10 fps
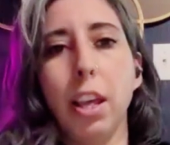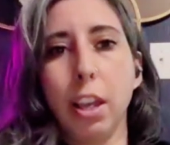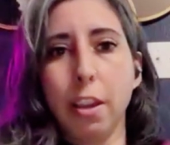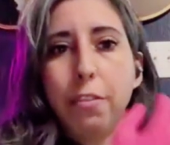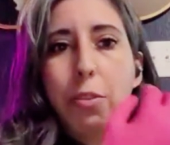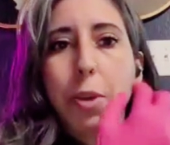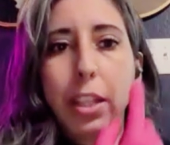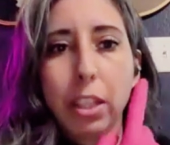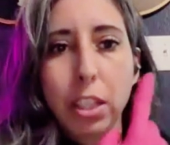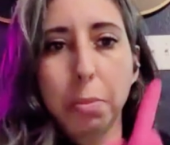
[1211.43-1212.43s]
If you
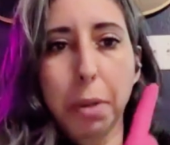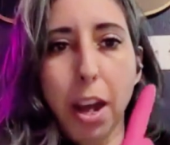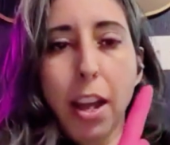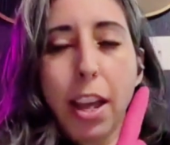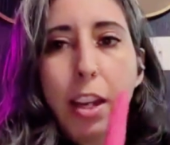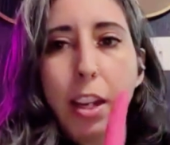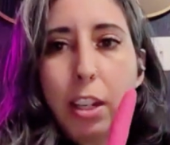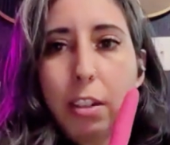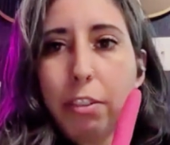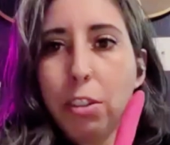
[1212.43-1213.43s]
hit the spot and
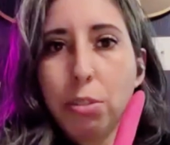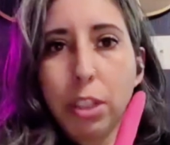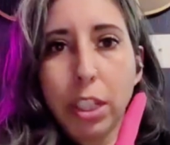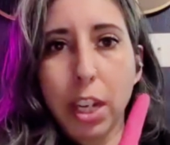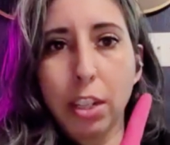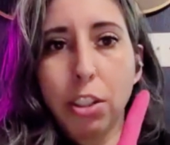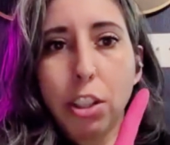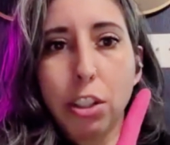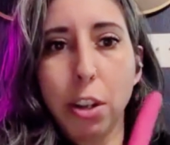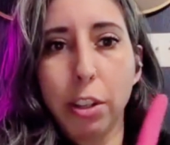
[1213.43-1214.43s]
it feels really tender
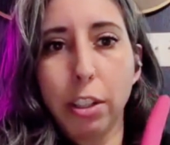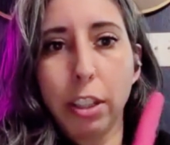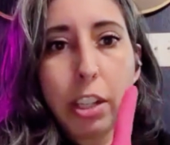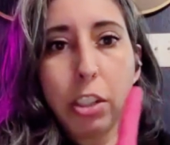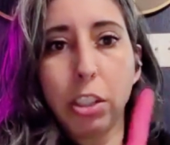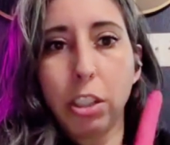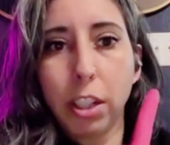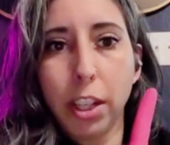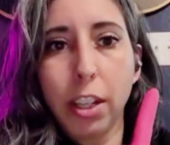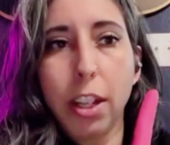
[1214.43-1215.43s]
and you know you're there,
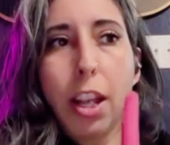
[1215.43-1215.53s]
good.